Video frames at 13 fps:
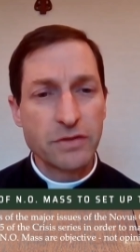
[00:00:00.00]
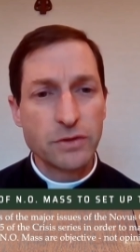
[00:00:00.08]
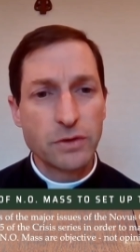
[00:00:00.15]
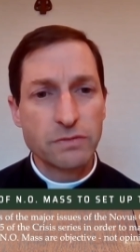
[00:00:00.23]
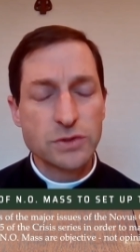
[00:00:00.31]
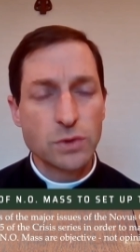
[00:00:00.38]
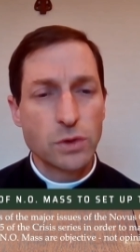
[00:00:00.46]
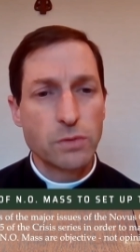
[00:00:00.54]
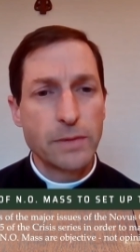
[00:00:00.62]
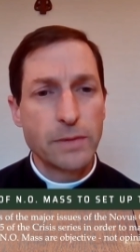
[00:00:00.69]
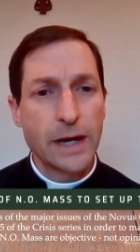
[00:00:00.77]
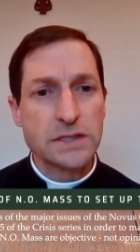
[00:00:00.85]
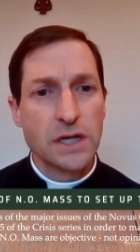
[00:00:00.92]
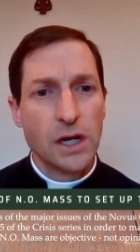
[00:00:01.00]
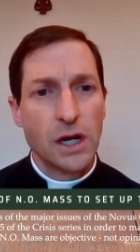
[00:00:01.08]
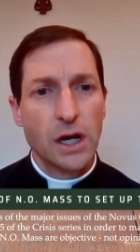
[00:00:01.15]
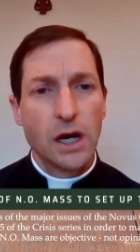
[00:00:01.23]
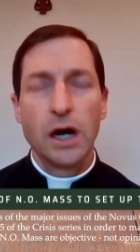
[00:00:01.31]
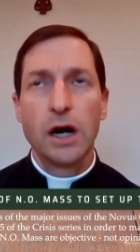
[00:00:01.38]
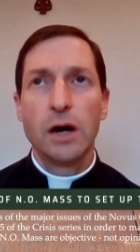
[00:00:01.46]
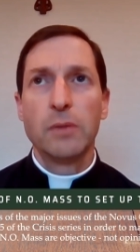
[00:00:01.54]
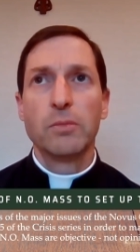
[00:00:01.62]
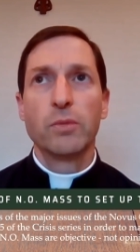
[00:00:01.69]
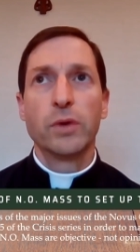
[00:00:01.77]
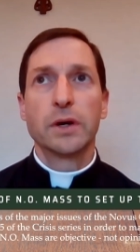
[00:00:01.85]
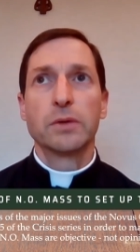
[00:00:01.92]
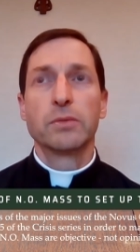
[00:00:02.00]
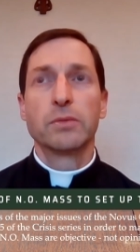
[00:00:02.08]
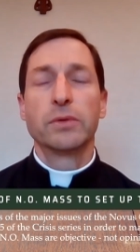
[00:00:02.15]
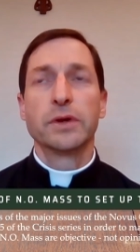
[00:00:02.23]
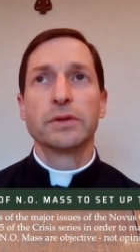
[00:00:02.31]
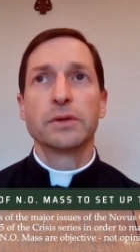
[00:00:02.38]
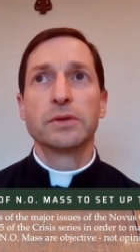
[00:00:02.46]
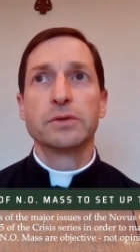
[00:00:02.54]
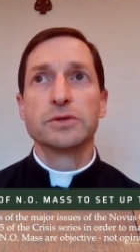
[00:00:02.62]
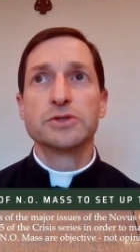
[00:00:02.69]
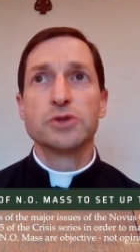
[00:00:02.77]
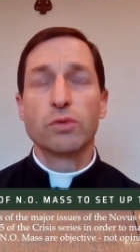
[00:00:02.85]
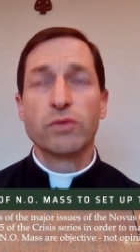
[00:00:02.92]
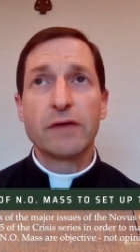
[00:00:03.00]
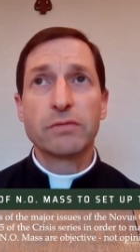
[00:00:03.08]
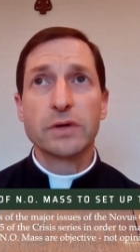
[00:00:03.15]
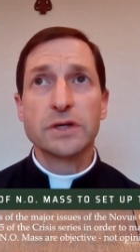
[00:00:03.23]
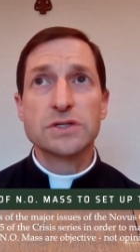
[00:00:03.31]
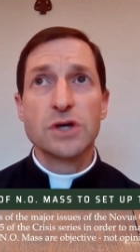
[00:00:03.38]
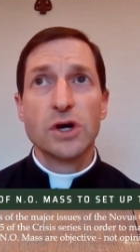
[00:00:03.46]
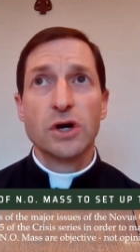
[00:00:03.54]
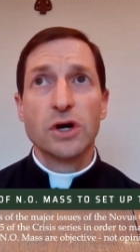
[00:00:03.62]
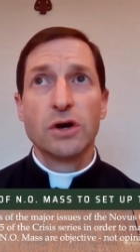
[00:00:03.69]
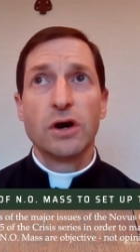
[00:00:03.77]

Novus Ordo Mass, where there's no reverence